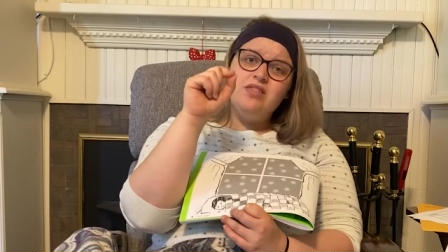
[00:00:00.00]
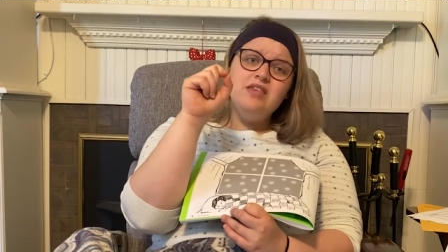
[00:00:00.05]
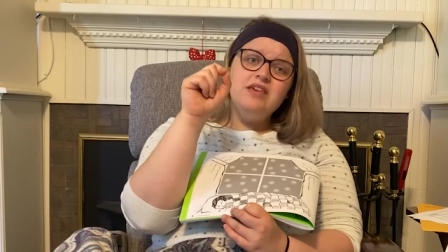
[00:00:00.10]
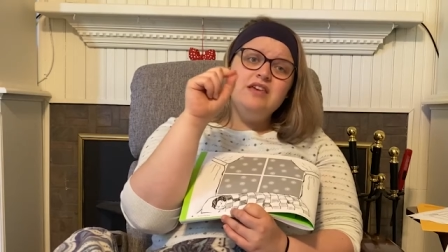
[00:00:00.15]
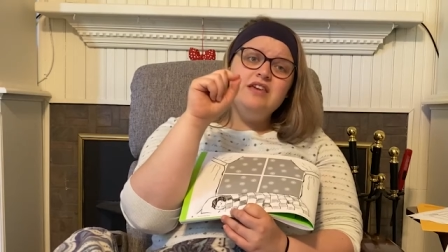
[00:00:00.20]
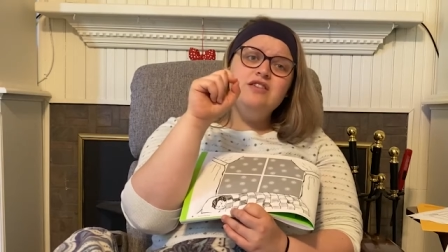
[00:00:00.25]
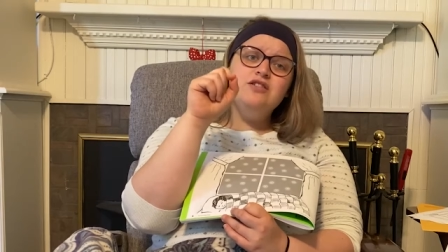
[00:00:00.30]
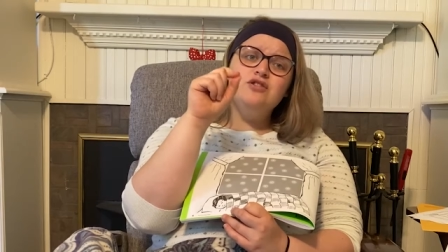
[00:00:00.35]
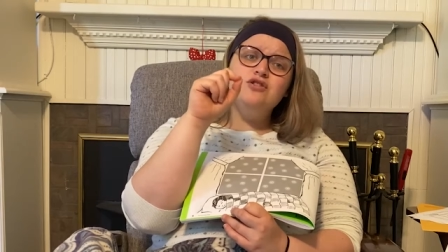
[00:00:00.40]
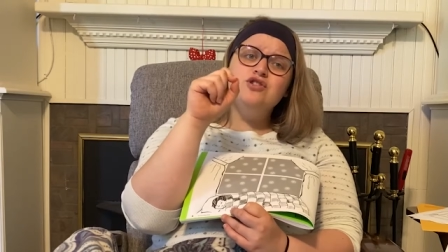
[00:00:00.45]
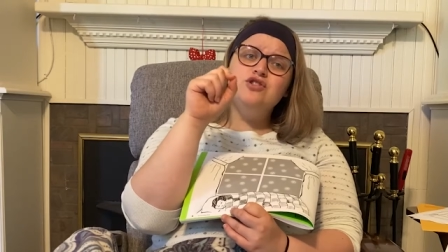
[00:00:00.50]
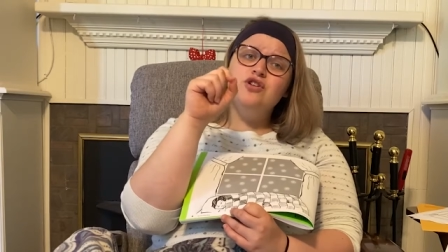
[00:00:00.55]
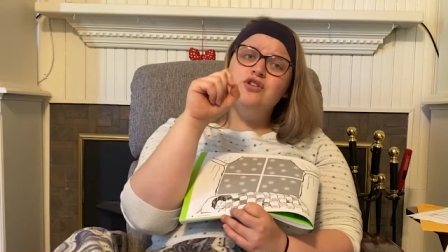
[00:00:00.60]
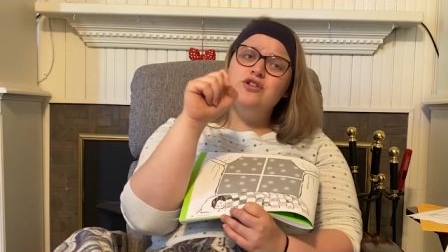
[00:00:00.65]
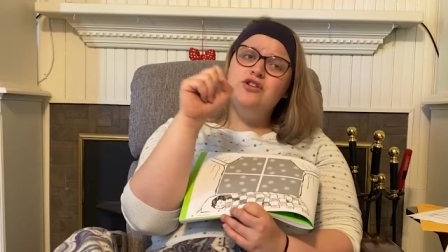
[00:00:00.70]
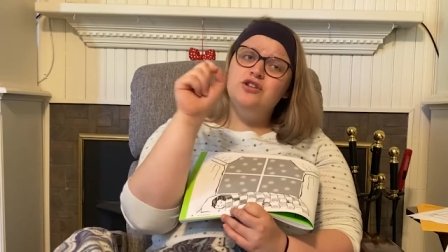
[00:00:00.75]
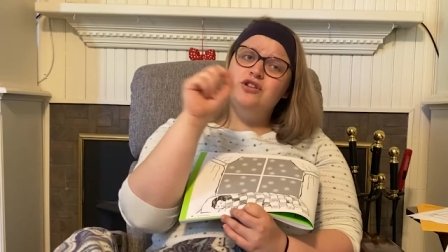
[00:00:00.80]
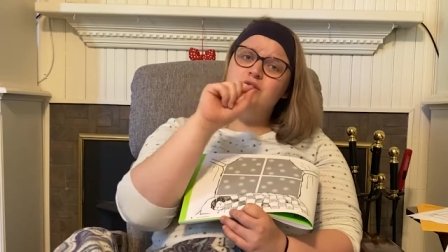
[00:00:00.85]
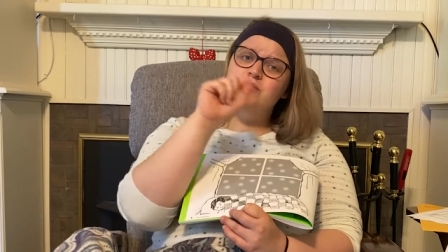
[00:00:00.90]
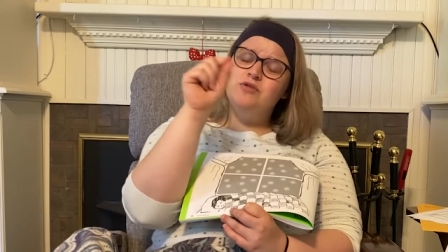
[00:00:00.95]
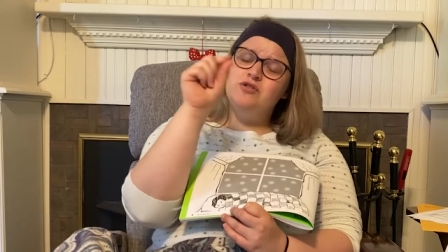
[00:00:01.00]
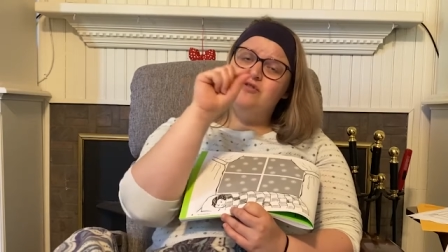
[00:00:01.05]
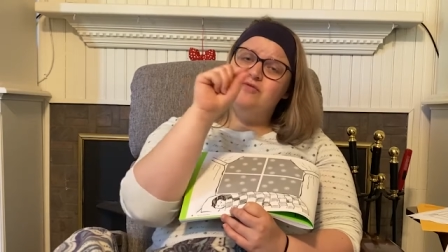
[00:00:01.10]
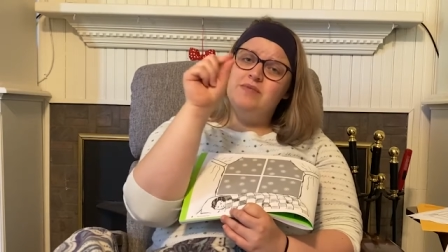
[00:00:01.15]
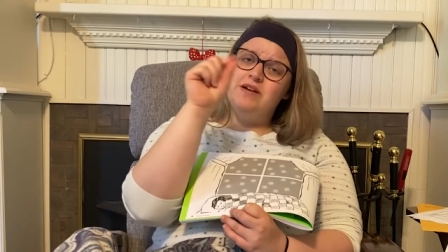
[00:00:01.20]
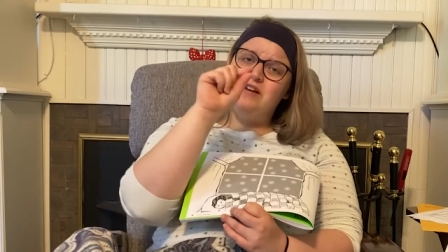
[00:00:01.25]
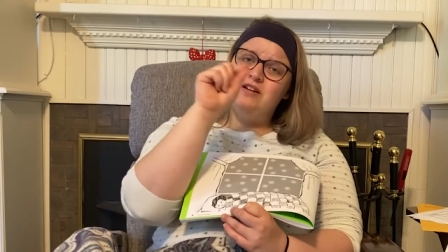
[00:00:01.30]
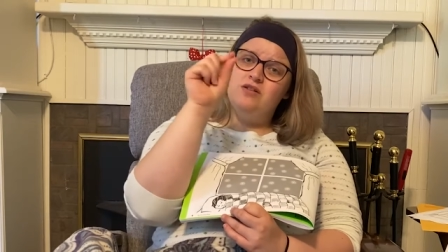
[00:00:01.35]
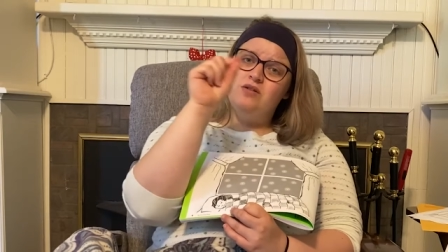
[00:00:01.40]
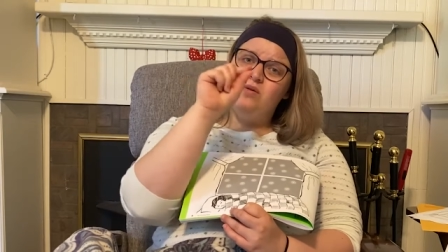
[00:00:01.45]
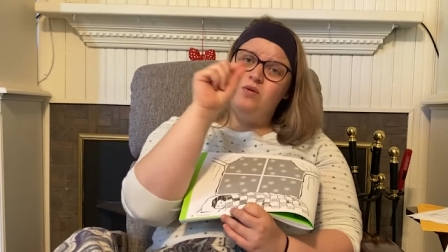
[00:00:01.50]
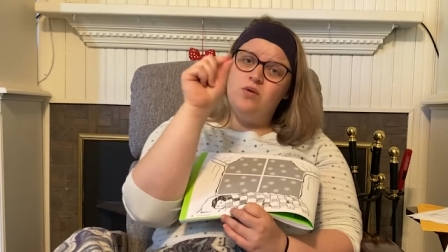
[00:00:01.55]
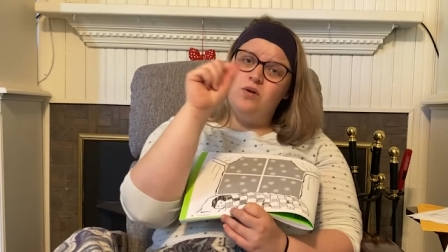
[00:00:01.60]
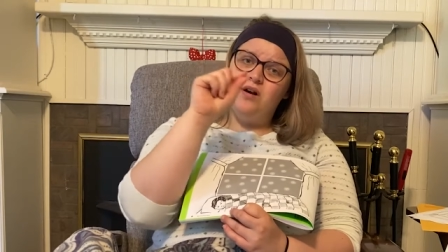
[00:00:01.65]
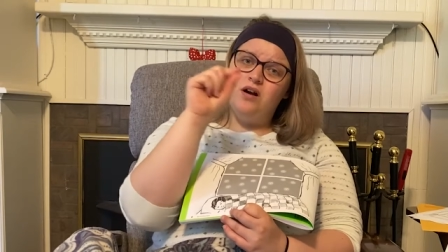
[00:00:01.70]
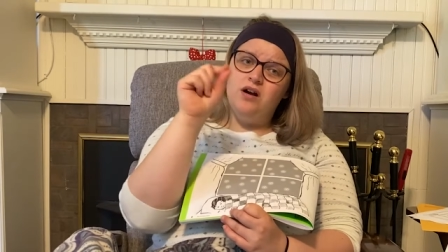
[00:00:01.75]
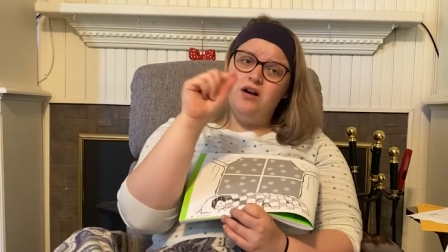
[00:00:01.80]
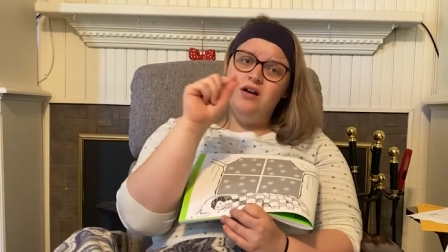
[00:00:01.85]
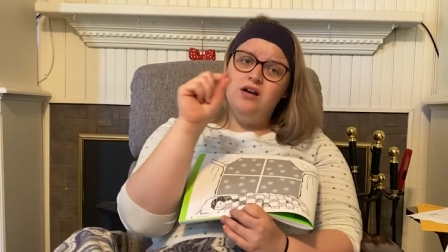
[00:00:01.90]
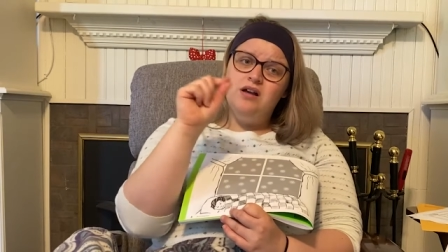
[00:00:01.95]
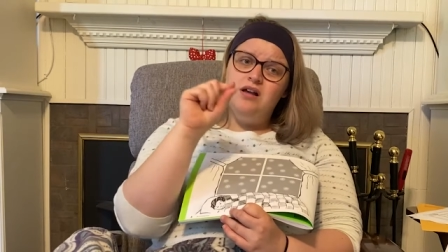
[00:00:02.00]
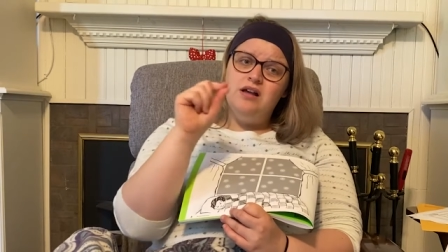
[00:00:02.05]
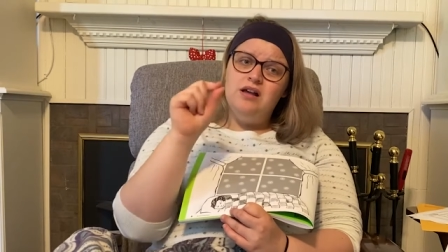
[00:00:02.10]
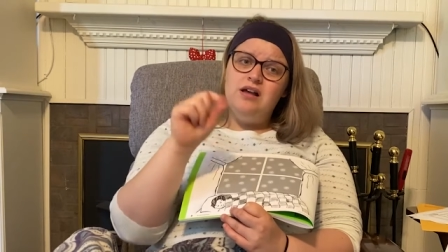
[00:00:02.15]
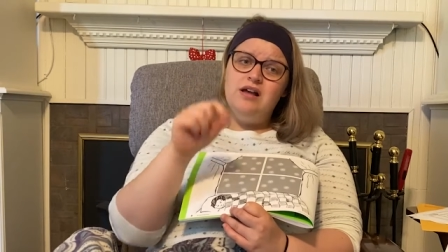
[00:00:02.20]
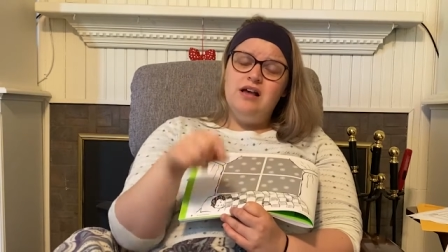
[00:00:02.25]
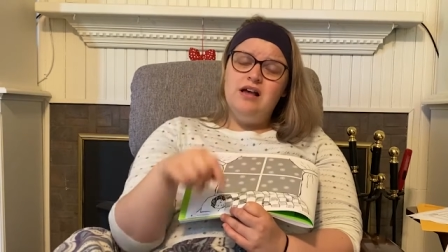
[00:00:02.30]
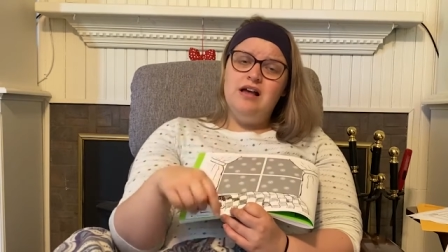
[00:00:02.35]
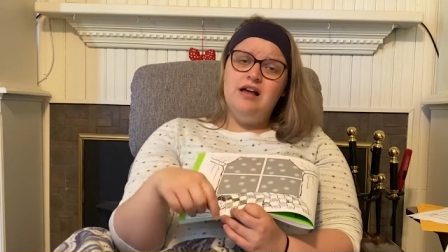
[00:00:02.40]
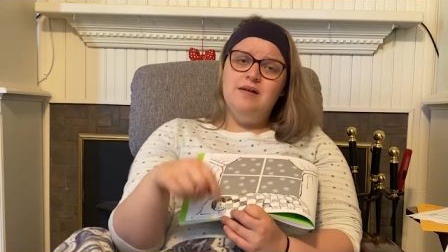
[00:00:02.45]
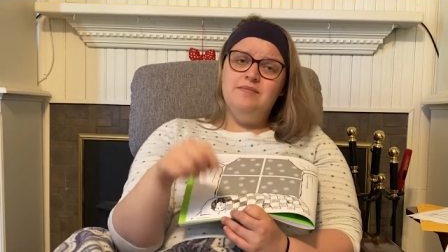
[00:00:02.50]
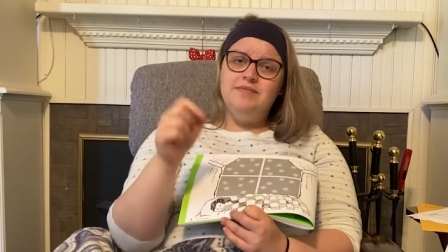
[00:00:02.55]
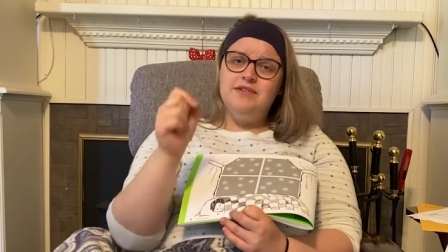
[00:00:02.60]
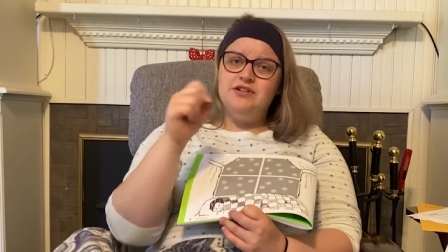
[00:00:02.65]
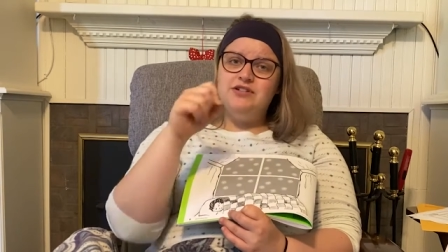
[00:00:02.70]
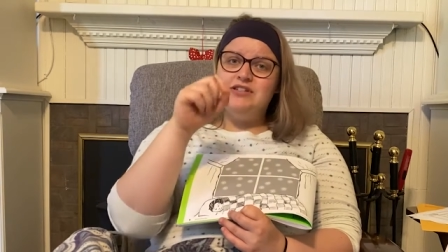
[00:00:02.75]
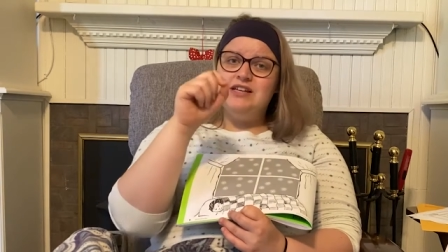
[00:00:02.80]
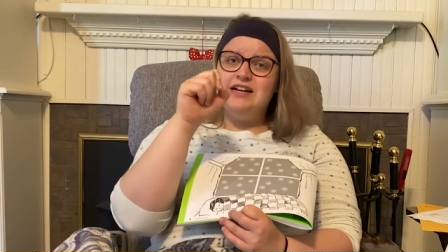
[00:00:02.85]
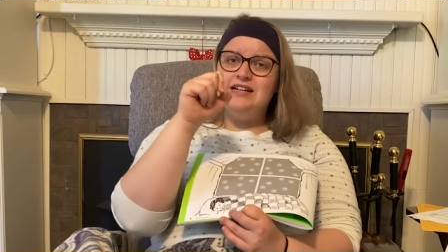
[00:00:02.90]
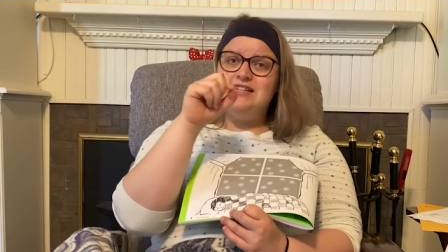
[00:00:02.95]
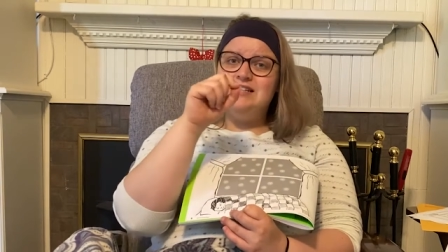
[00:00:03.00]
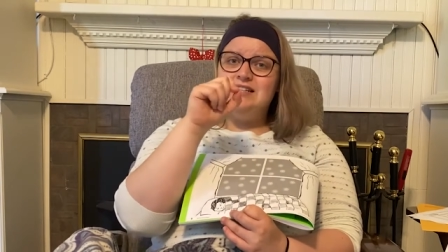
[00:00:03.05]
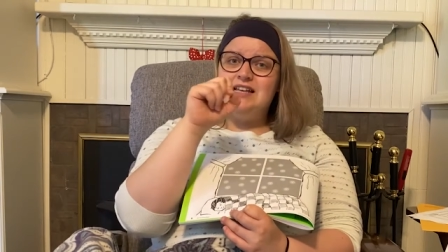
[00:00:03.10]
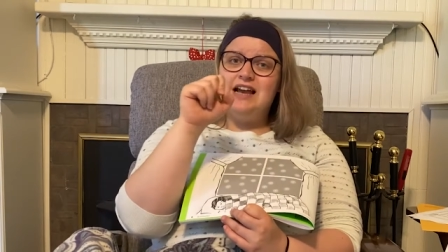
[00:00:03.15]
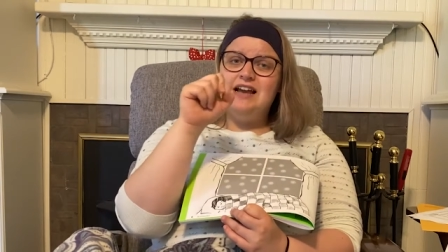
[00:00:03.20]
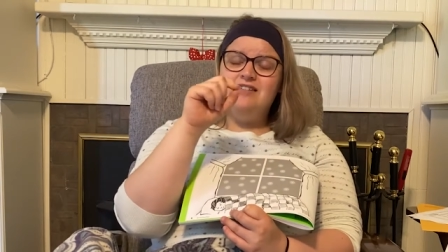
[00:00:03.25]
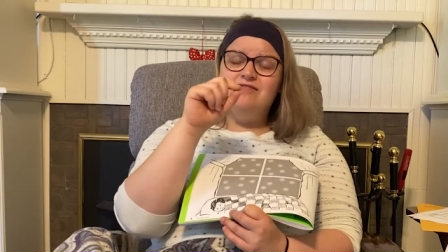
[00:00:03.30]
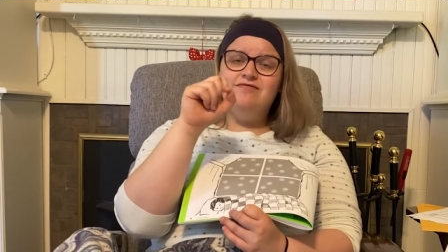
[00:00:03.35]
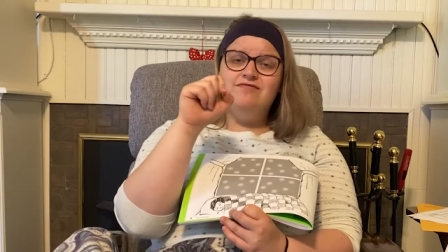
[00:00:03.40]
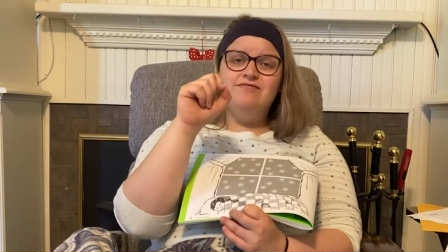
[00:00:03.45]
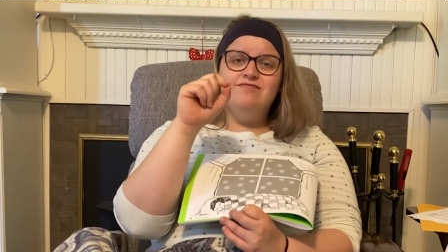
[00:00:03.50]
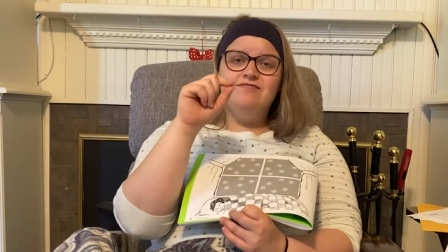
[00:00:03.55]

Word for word: either circular movement or um, their side to side